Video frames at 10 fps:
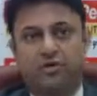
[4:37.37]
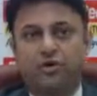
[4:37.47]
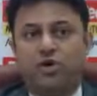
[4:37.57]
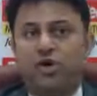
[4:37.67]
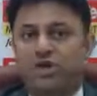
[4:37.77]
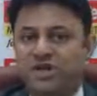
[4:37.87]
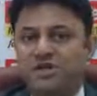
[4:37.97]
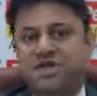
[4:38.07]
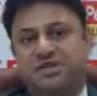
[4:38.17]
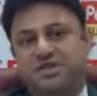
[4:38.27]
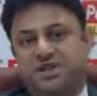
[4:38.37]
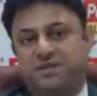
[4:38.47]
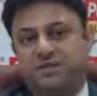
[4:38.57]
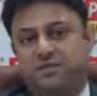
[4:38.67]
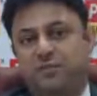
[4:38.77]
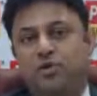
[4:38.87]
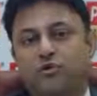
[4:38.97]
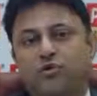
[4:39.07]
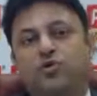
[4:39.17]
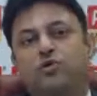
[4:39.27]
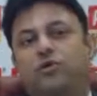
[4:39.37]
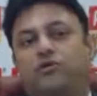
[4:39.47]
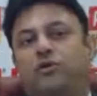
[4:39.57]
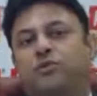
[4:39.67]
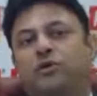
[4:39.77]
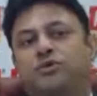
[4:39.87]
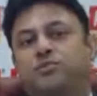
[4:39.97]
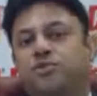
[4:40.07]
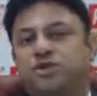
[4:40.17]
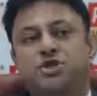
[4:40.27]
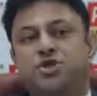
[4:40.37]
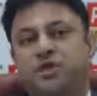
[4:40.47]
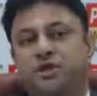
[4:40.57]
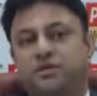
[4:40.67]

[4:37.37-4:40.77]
for a risk-adjusted portfolio performance positioning.